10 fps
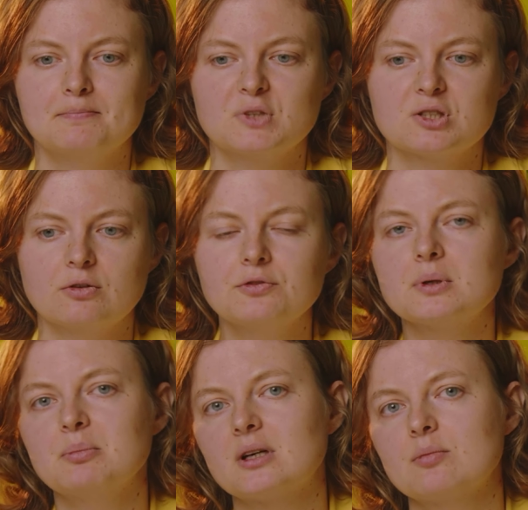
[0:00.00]

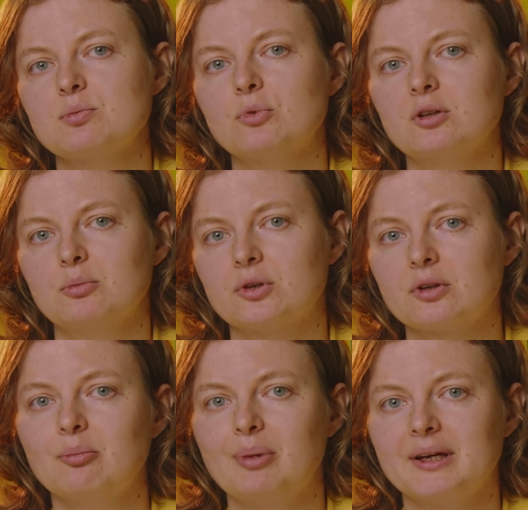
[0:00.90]
software becomes more and more
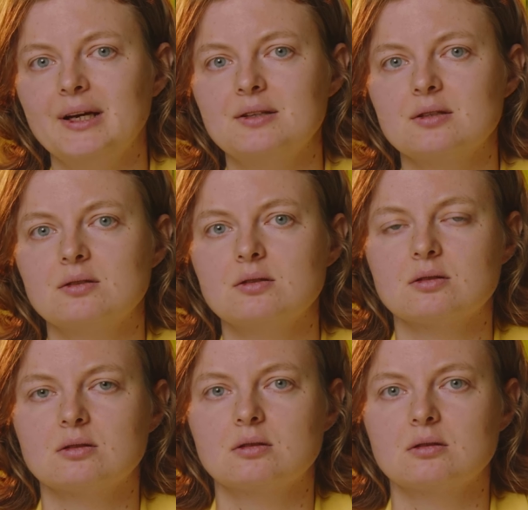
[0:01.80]
complicated
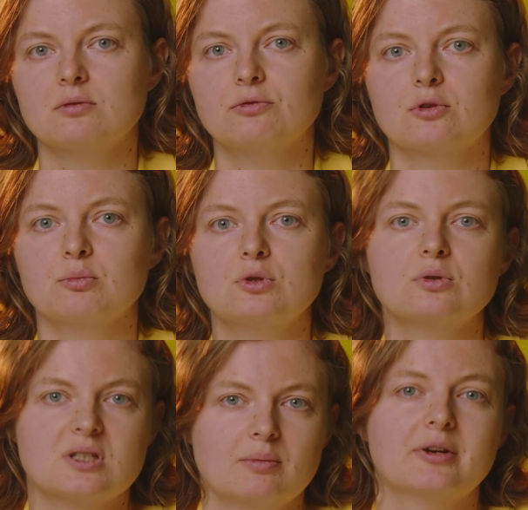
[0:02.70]
from
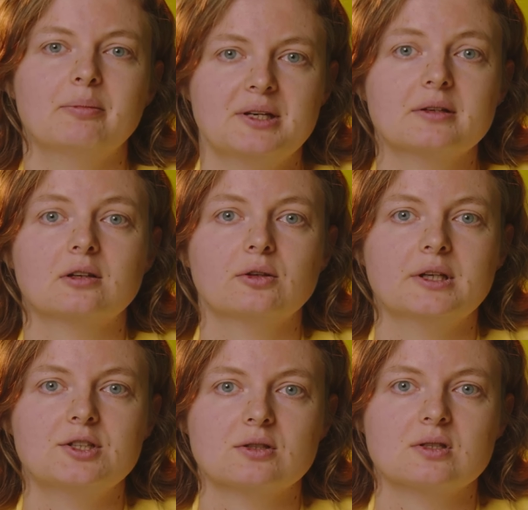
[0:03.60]
doing some arithmetic
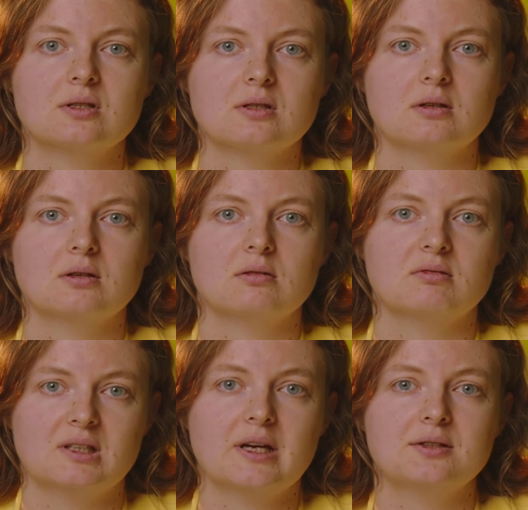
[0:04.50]
calculations
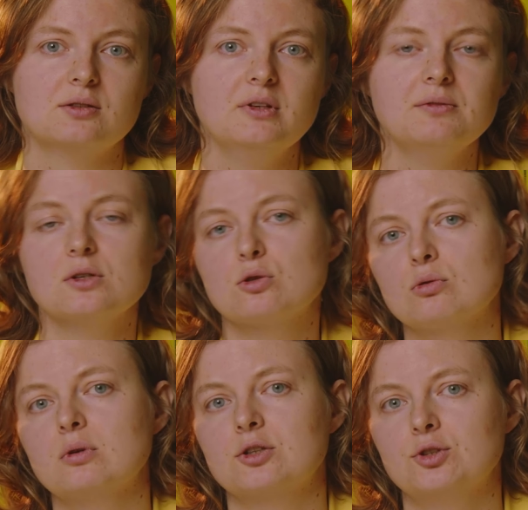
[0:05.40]
in the 1950s
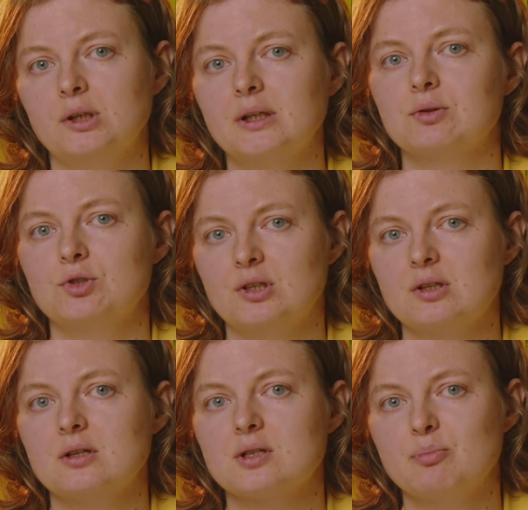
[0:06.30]
to actually launching
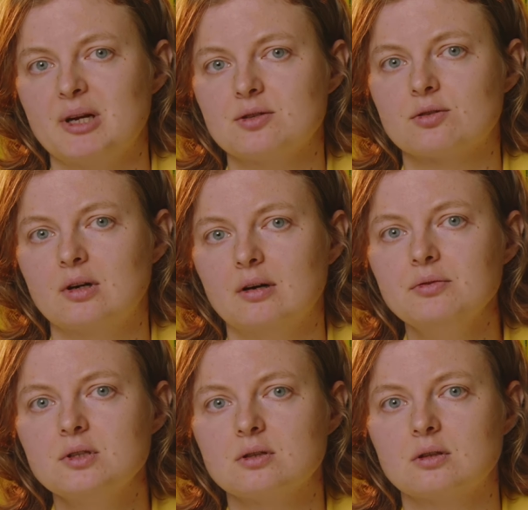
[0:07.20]
a
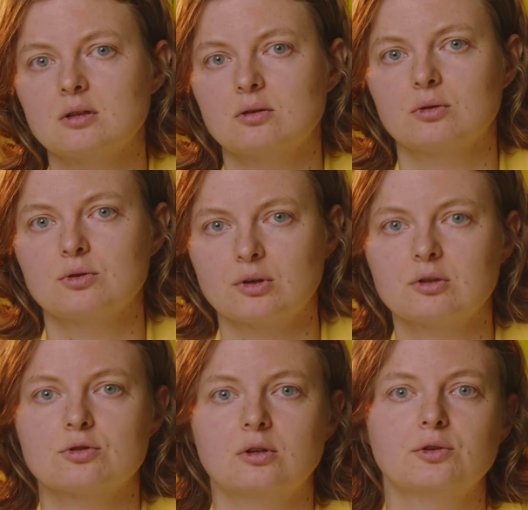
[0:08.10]
spacecraft onto a
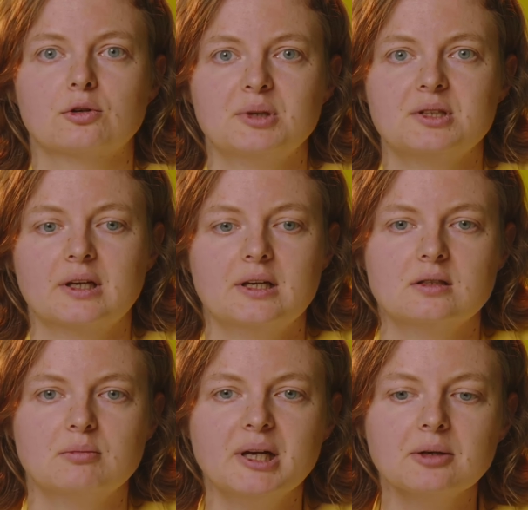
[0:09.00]
controlled orbit and
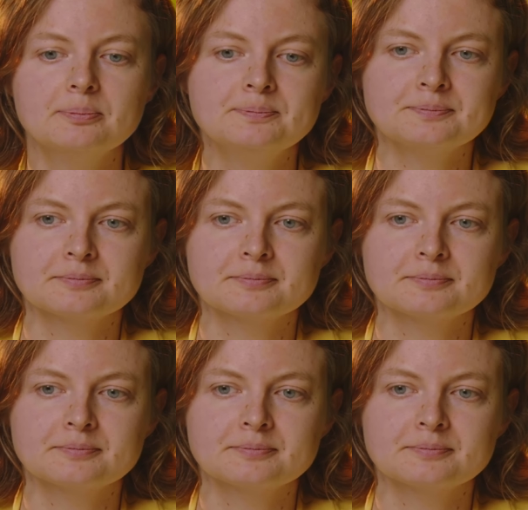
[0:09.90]
getting it back.